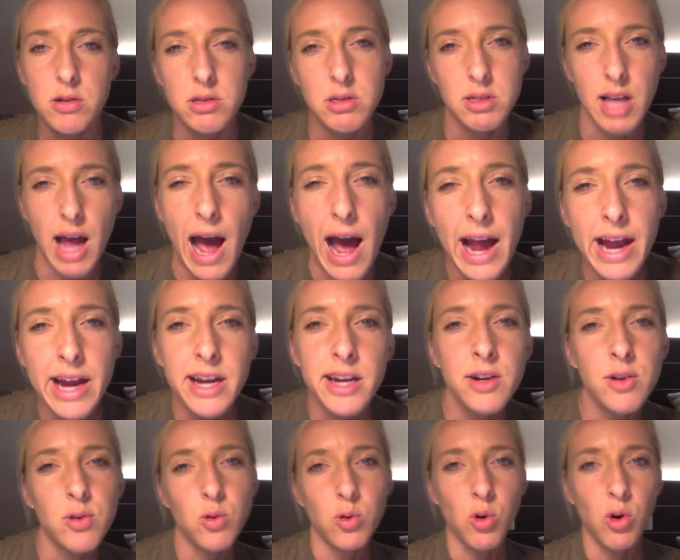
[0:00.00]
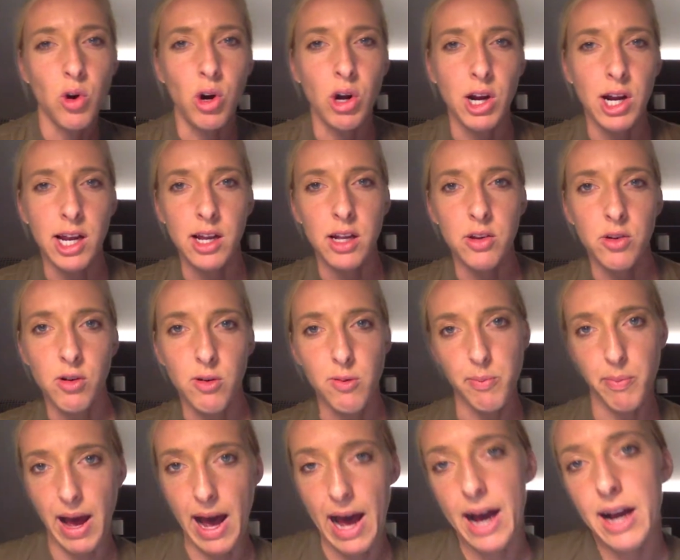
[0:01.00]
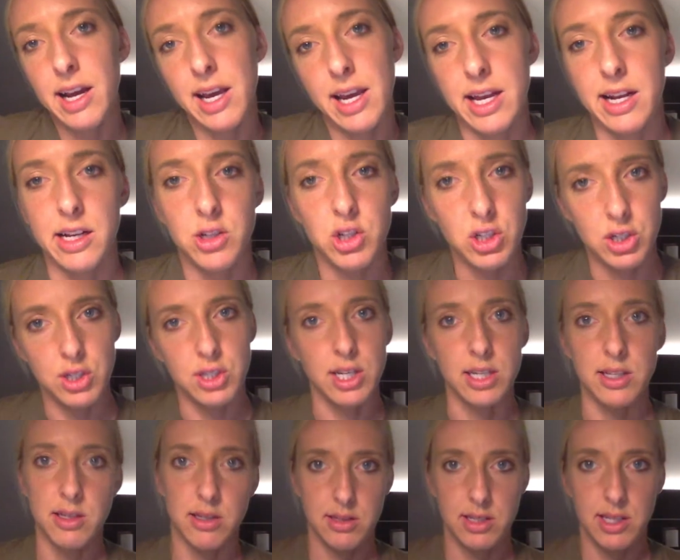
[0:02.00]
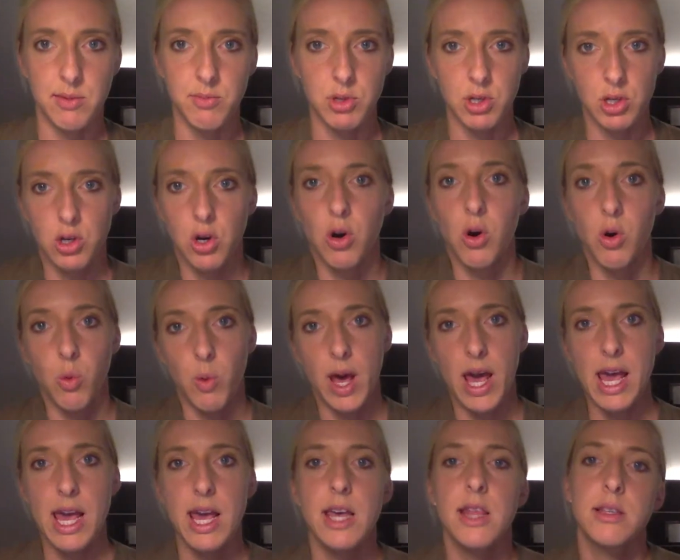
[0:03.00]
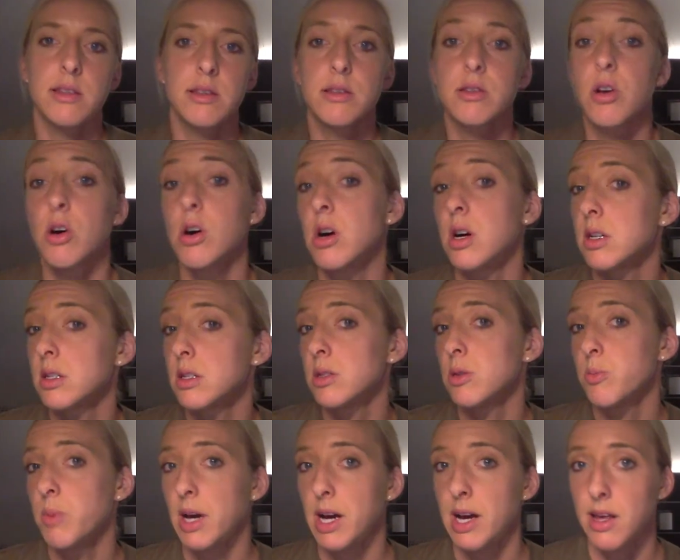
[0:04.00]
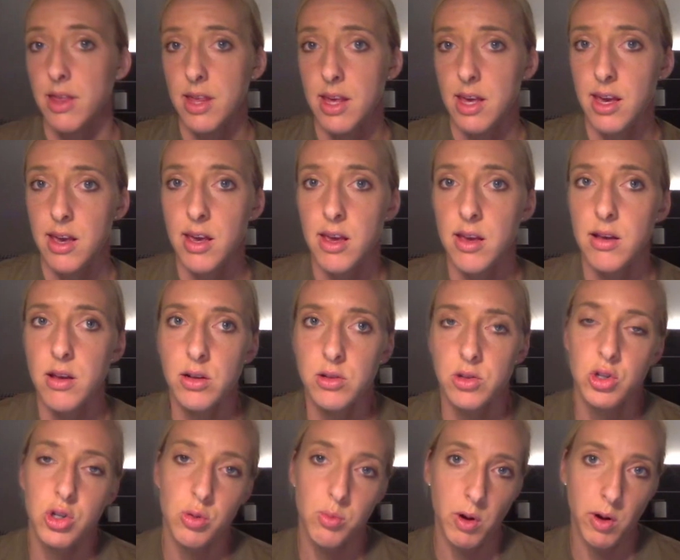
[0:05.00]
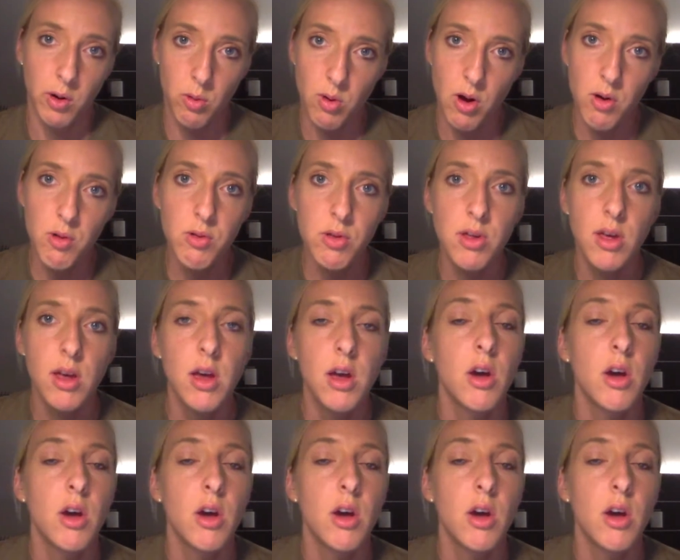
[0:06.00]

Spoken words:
side or in your back, and it just doesn't seem to go away, and this is caused by the tumor growth.